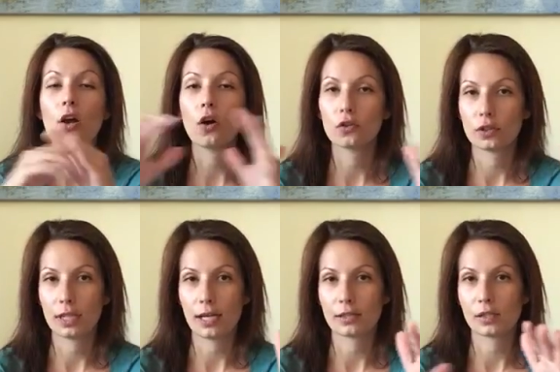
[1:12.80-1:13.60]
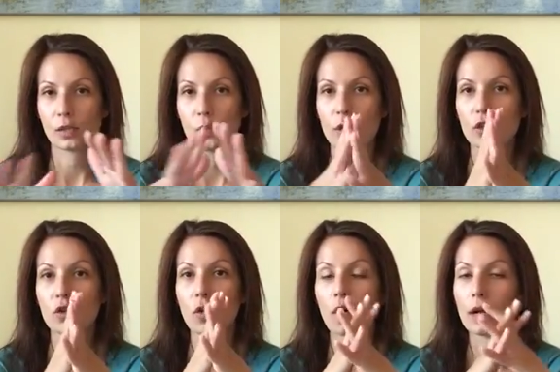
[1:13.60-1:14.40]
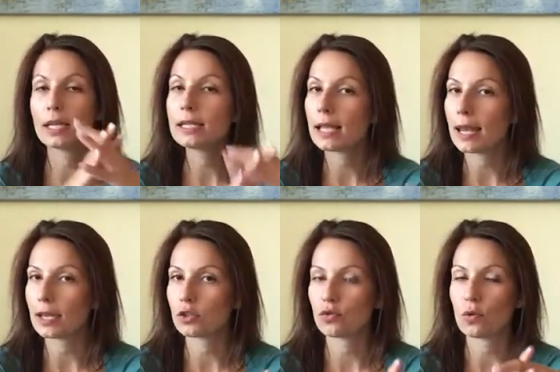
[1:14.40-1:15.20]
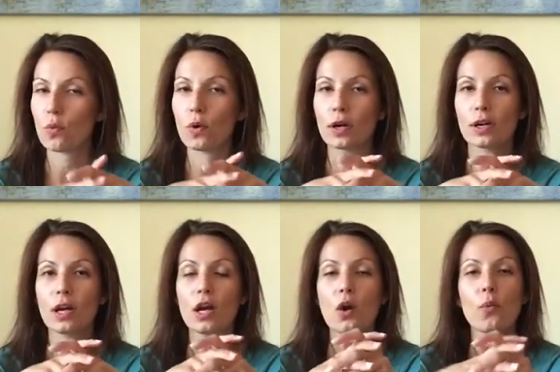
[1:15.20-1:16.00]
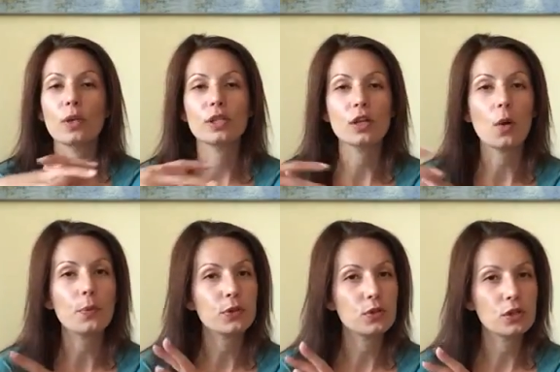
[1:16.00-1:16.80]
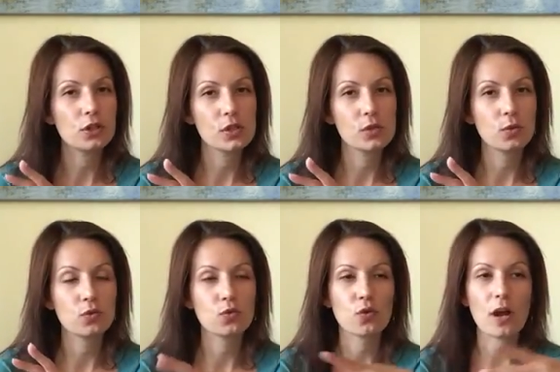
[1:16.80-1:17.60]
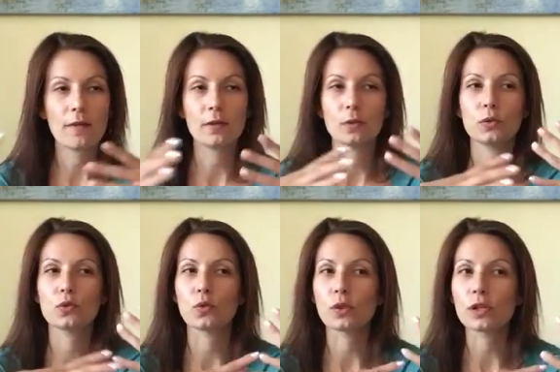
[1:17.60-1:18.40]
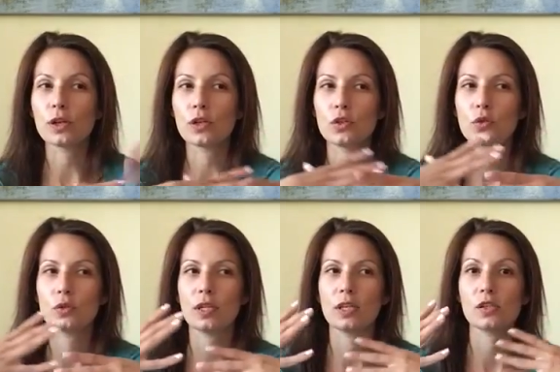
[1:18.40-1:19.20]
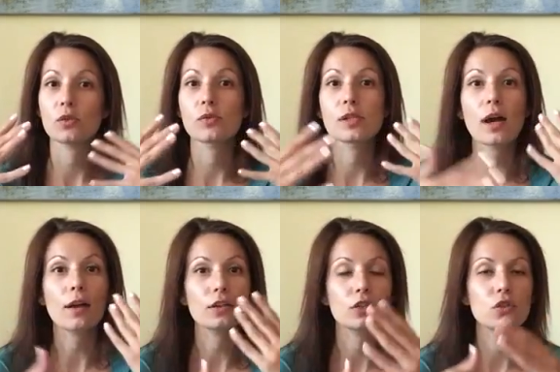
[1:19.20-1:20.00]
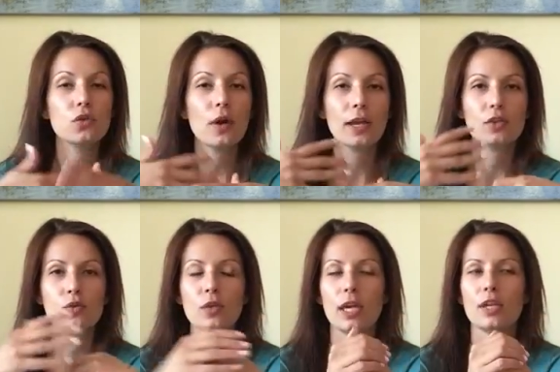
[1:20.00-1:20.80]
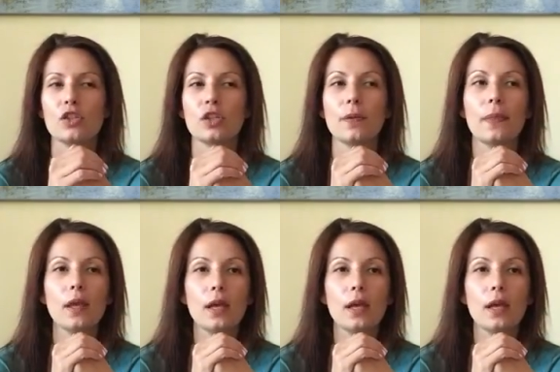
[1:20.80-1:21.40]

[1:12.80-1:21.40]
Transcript: contacts, with your intellectual work, with opportunities to travel, to learn new things, to start a new education,